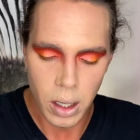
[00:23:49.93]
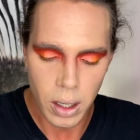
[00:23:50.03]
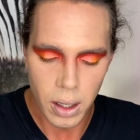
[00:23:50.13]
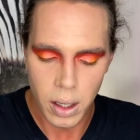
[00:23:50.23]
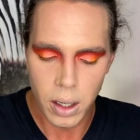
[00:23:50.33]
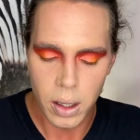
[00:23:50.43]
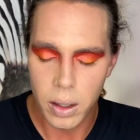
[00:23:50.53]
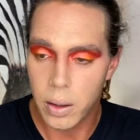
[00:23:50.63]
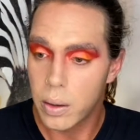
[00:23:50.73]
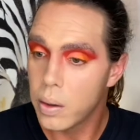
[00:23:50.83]
I'm
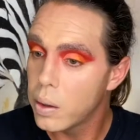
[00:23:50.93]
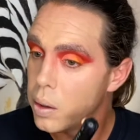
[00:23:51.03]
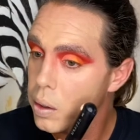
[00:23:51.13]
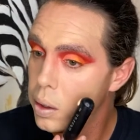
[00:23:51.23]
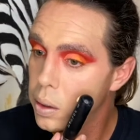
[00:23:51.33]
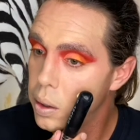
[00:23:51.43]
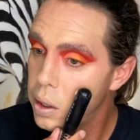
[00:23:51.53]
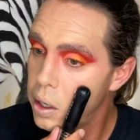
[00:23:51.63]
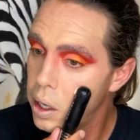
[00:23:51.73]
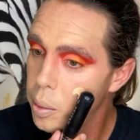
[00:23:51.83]
gonna do a
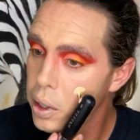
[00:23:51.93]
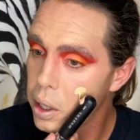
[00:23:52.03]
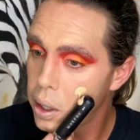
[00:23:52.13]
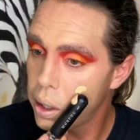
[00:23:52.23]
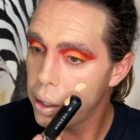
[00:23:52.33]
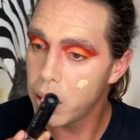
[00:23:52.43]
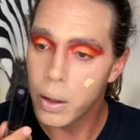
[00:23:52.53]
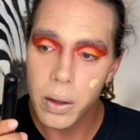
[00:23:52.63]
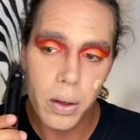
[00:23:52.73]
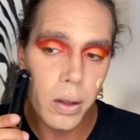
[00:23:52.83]
dabby here,
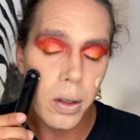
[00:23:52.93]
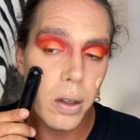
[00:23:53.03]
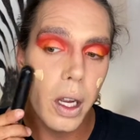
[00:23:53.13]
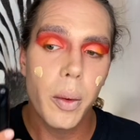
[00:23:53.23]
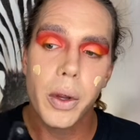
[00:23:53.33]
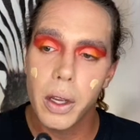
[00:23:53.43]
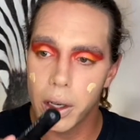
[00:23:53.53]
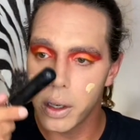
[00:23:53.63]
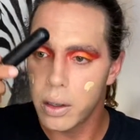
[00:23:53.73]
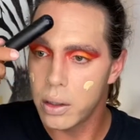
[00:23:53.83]
dabby
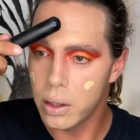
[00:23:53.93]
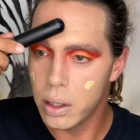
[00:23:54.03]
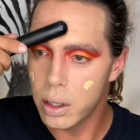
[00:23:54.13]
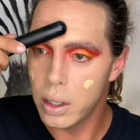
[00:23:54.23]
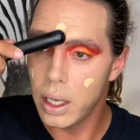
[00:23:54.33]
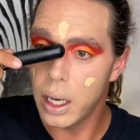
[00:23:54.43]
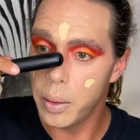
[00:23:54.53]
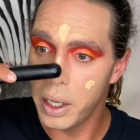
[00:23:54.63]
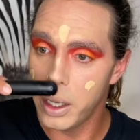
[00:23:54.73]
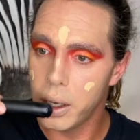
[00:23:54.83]
here,
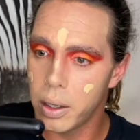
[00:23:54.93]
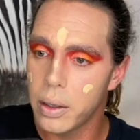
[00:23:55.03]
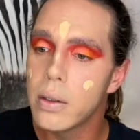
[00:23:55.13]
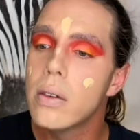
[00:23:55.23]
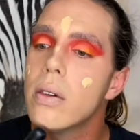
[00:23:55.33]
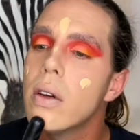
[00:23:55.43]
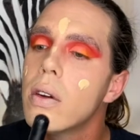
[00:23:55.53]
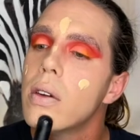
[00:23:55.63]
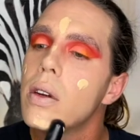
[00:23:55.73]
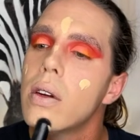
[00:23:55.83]
dabby here,
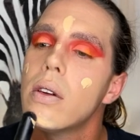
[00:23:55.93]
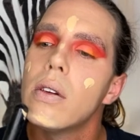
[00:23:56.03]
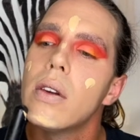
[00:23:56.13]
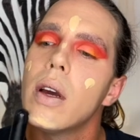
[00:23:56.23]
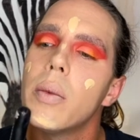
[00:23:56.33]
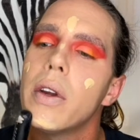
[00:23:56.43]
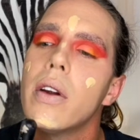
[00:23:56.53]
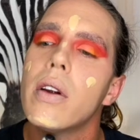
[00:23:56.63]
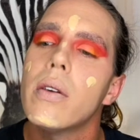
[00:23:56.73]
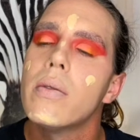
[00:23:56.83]
dabby here.